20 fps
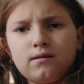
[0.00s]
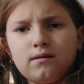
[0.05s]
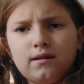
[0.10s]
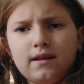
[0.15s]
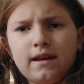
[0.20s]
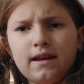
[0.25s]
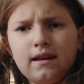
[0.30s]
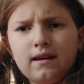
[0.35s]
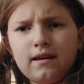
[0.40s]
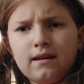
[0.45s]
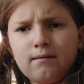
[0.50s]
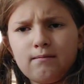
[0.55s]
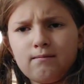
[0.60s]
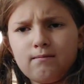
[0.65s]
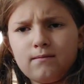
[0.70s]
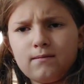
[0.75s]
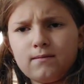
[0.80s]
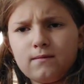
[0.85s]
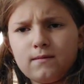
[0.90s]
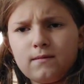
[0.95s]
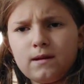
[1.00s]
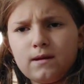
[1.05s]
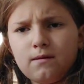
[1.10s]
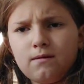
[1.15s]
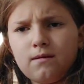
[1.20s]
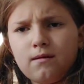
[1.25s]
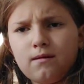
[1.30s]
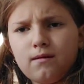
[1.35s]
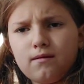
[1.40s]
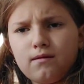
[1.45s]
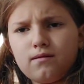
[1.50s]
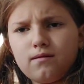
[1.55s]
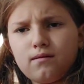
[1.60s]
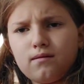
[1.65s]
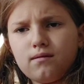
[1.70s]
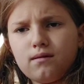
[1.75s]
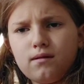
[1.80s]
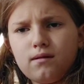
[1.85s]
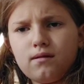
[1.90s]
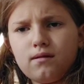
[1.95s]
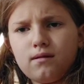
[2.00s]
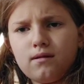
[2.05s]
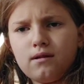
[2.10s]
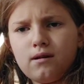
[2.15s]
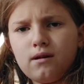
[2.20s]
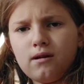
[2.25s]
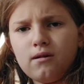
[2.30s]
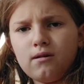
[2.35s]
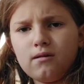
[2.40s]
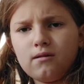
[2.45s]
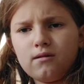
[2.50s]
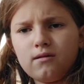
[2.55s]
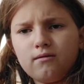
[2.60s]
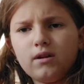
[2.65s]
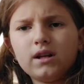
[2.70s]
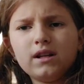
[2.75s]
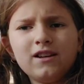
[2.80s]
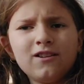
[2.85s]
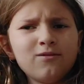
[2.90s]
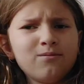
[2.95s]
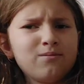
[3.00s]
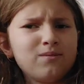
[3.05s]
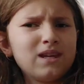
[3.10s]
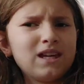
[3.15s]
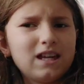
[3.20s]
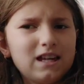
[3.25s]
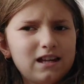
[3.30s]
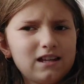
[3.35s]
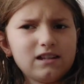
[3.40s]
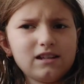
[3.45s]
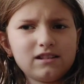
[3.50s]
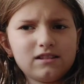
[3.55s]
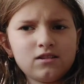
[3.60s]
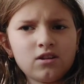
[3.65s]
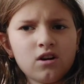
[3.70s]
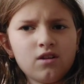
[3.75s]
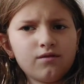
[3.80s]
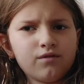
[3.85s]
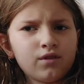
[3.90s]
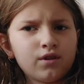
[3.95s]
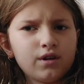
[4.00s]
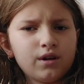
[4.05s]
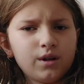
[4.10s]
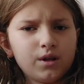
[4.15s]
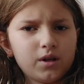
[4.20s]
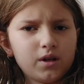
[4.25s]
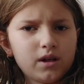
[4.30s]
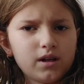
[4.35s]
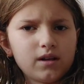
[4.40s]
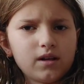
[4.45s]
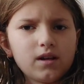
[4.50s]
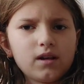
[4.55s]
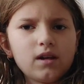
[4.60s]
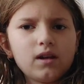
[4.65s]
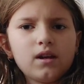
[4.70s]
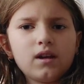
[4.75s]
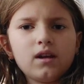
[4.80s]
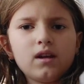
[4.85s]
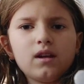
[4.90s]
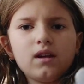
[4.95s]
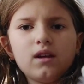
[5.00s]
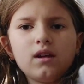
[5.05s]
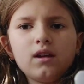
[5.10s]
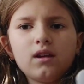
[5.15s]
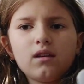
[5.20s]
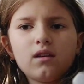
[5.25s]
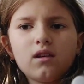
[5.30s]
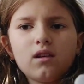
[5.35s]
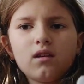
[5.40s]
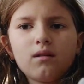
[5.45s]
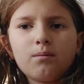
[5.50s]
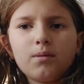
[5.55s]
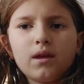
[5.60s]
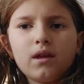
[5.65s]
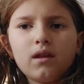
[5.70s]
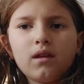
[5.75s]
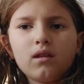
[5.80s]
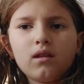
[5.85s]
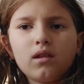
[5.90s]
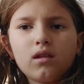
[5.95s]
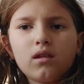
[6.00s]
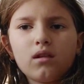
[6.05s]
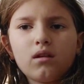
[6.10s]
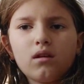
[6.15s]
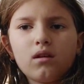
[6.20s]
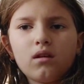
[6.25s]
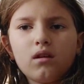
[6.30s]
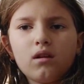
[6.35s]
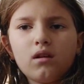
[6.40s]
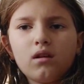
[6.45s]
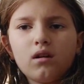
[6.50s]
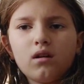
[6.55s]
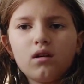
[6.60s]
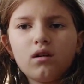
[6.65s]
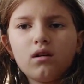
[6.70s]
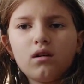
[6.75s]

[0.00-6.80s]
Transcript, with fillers: game did not for eating. What do you mean it's not for eating? It's a pencil and an